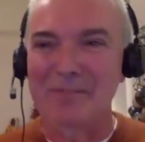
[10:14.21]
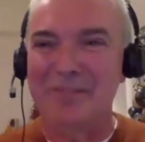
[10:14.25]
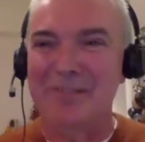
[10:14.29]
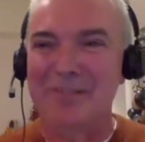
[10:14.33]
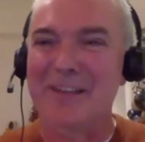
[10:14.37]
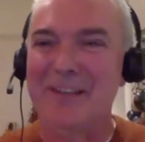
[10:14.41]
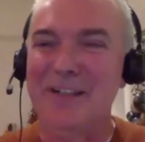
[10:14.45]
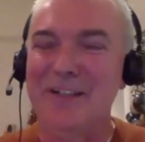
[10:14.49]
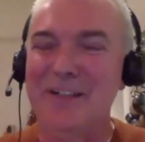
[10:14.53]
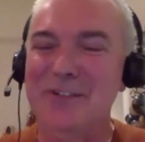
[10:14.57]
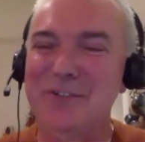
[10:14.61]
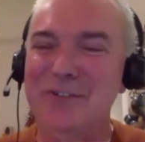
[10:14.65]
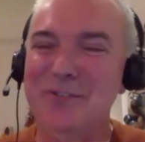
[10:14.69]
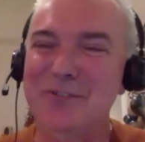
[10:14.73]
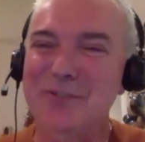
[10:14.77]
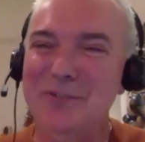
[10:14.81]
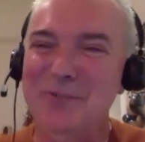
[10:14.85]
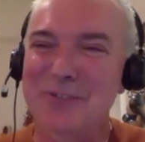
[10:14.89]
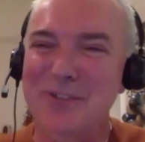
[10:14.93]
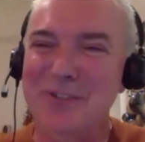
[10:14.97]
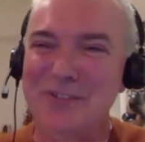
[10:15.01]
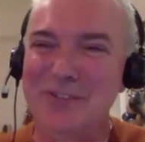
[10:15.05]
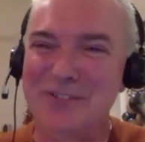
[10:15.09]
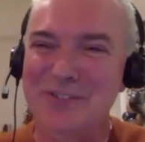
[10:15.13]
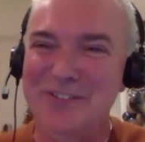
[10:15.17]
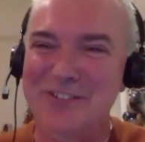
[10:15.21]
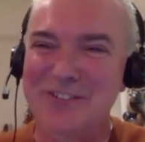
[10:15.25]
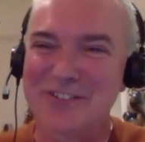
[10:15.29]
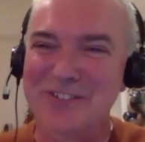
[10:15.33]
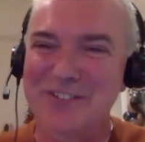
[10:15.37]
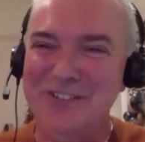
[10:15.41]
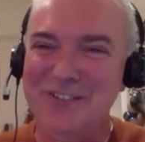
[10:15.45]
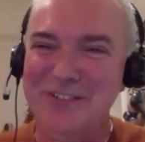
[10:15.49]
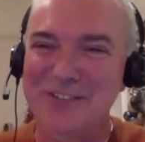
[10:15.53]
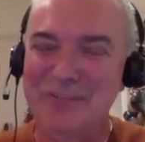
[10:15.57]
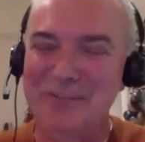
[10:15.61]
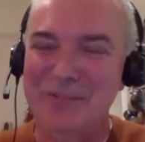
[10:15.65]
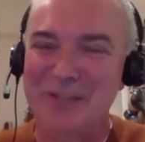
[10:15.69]
Thank you so much, Richard.
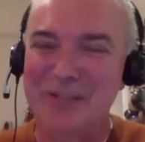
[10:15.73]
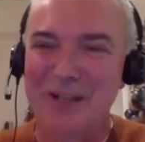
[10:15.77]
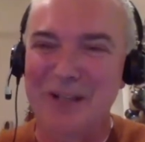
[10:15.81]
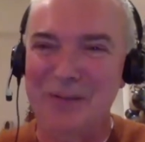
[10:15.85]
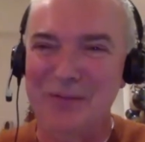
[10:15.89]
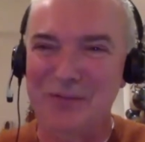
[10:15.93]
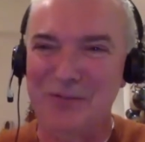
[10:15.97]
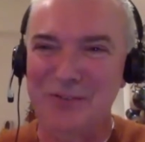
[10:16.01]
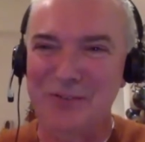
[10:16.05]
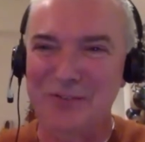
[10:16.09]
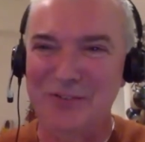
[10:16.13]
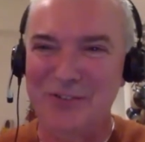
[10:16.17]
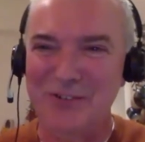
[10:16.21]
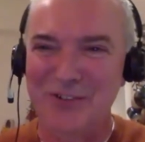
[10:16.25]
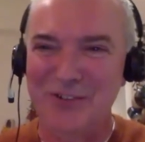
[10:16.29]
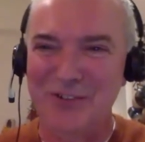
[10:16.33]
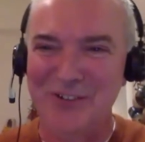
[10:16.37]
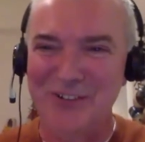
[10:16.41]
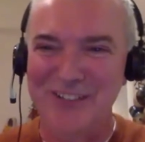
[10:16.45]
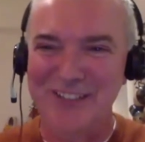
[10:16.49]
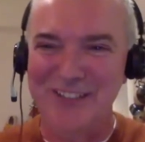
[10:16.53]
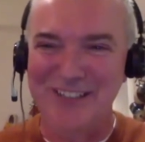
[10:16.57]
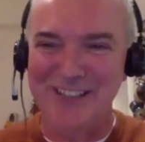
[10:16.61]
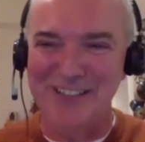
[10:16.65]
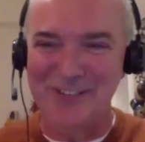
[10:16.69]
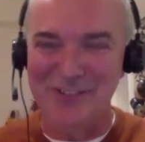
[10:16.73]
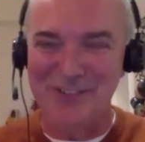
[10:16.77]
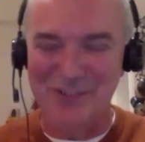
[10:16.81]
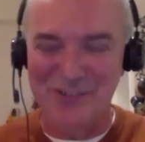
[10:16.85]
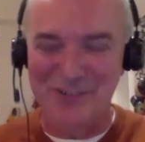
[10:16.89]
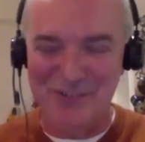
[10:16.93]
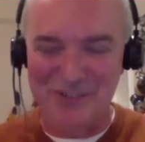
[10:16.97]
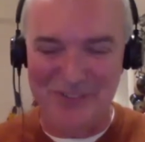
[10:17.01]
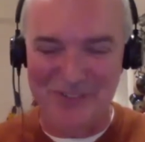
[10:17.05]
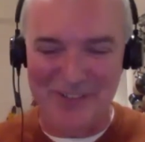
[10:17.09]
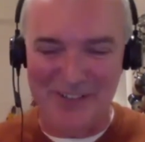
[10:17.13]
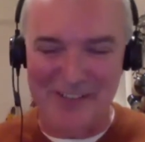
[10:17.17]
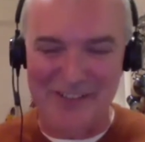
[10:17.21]
Absolute joy as
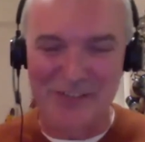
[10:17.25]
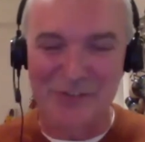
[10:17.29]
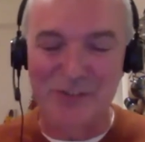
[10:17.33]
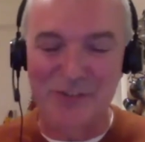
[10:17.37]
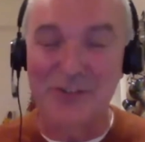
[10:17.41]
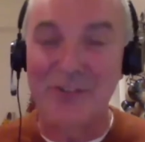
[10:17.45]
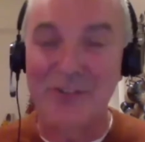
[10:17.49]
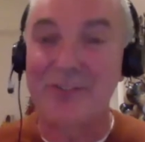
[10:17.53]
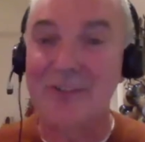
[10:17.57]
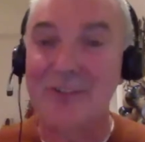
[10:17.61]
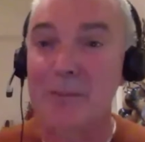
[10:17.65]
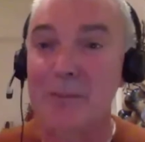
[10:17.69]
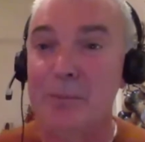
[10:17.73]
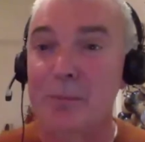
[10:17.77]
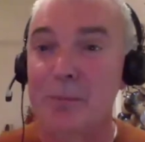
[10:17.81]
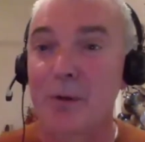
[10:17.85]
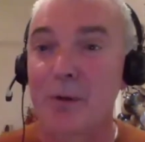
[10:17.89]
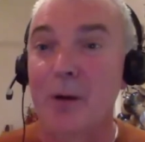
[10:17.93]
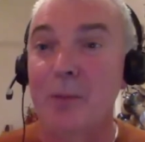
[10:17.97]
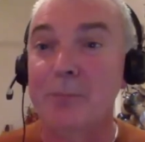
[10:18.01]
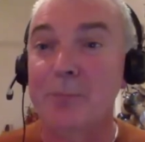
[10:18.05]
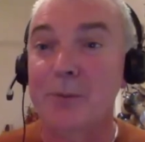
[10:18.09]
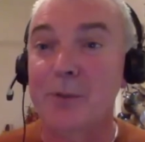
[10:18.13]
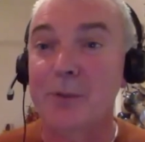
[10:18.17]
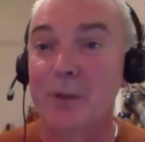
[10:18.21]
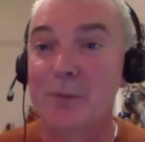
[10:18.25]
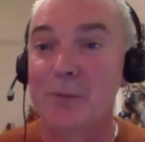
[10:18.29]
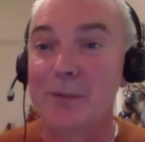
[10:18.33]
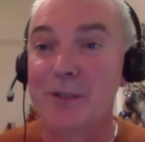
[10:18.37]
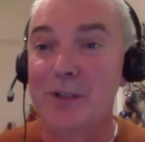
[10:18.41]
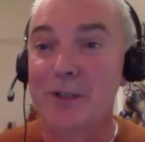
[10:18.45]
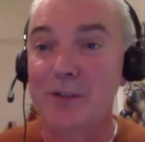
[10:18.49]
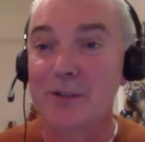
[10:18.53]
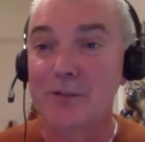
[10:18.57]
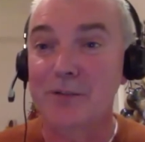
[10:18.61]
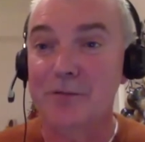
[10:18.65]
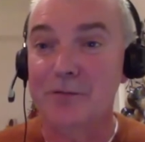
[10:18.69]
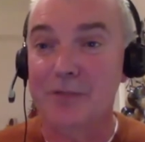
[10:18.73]
always, and good to see a prop coming
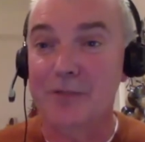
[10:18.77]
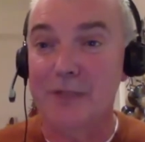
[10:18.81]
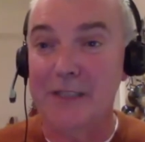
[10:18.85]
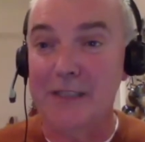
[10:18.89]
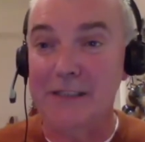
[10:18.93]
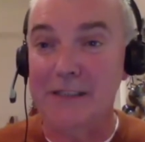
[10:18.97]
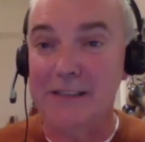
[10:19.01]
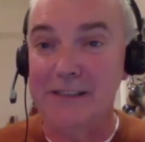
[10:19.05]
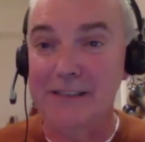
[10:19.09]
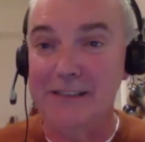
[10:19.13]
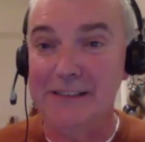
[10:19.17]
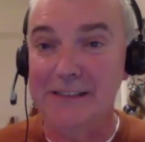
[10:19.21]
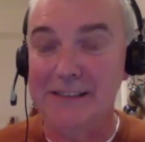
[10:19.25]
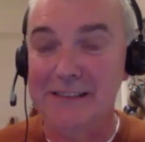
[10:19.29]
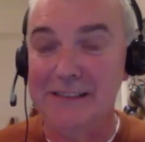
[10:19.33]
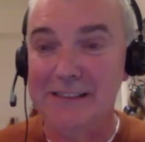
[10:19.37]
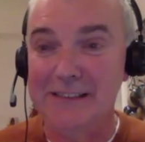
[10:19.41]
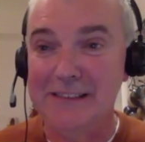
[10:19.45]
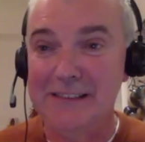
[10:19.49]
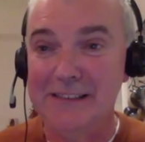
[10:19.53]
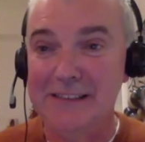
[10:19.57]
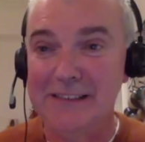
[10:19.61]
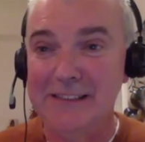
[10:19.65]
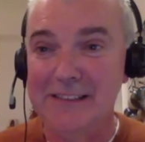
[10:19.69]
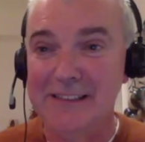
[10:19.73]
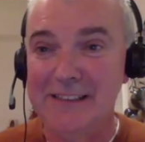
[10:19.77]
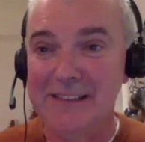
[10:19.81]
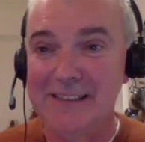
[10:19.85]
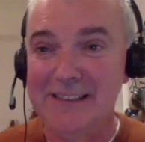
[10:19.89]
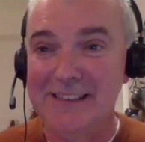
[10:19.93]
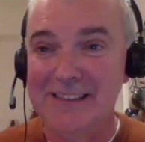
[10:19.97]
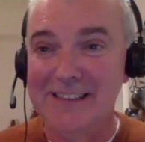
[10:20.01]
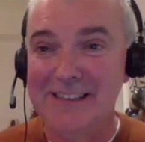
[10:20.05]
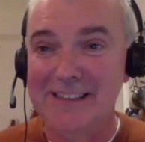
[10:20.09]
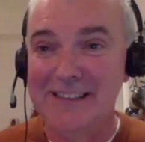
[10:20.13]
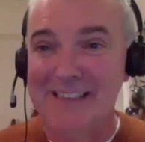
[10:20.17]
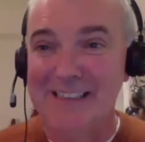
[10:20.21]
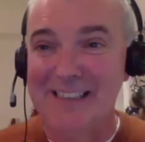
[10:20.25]
out finally
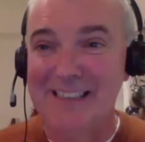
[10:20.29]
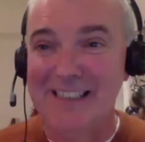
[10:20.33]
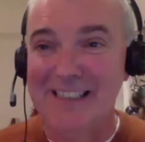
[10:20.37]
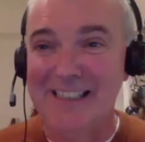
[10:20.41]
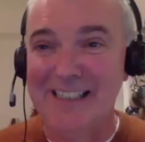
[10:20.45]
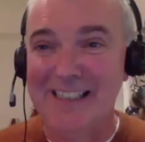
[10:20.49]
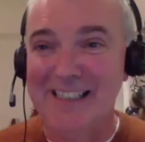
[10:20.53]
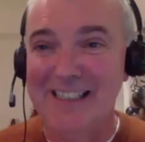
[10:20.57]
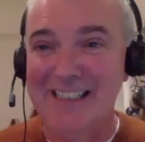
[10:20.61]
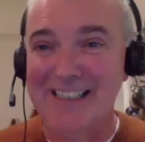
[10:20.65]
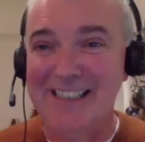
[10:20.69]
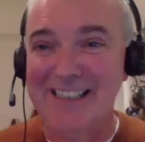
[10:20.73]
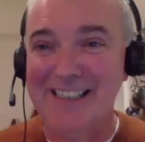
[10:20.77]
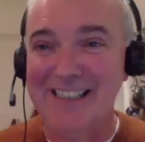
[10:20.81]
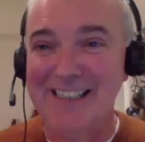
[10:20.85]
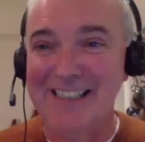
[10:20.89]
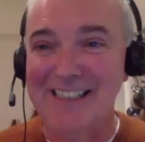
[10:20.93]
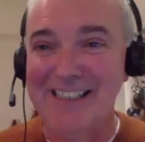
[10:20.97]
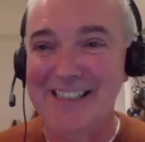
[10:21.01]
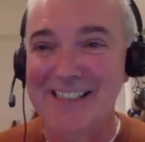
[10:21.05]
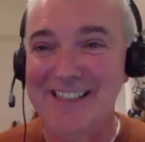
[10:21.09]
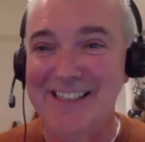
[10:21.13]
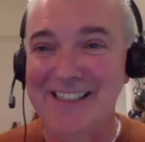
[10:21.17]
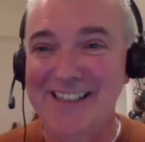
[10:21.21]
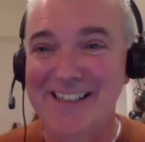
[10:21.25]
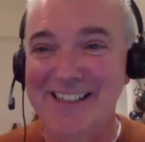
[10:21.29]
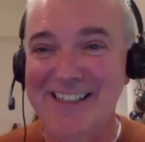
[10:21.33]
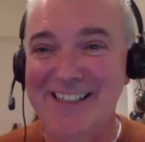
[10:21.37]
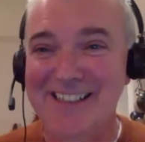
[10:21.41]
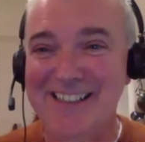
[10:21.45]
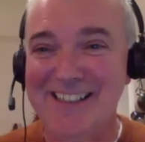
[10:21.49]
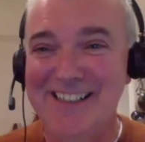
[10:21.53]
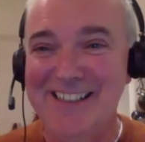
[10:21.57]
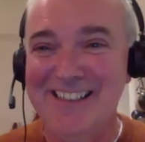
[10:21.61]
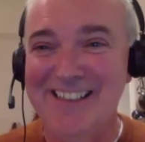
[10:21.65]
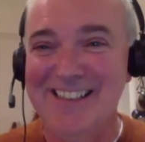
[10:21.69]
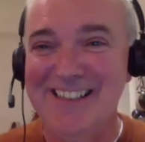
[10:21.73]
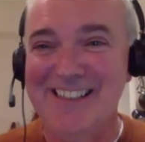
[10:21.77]
at the end there.
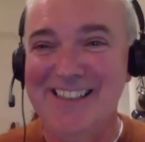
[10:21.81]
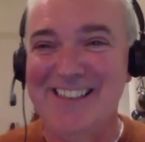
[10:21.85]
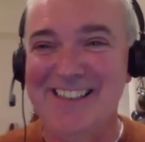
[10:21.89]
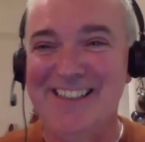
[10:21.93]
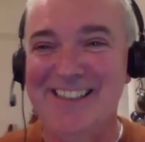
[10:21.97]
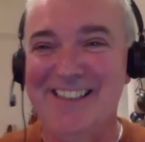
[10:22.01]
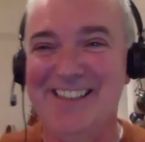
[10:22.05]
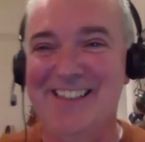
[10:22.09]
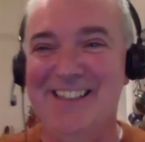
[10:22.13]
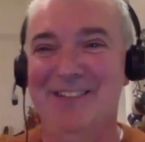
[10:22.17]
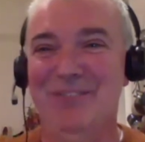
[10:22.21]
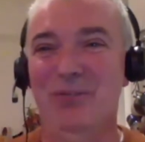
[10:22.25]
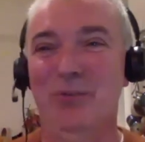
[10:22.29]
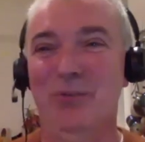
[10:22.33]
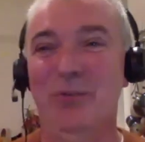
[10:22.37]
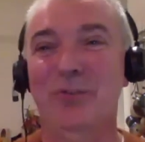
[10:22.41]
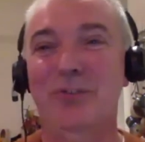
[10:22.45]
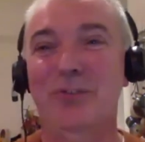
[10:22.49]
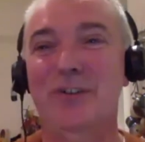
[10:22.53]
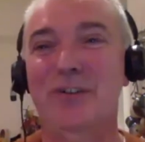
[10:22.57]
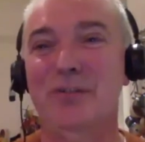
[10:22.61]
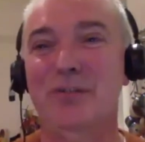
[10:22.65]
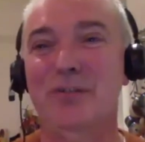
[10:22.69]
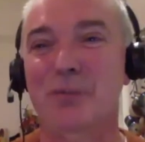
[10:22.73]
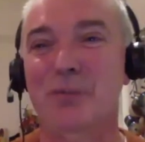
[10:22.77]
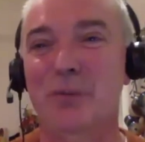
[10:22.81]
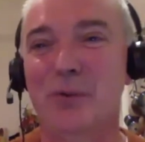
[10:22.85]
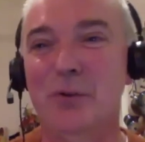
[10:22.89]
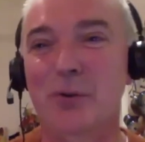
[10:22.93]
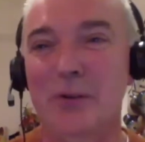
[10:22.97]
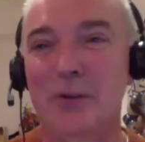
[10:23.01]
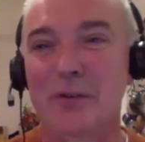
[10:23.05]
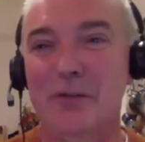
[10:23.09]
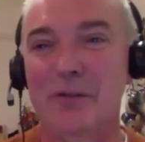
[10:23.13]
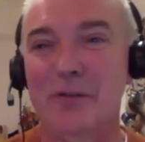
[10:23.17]
I wondered if we were going to.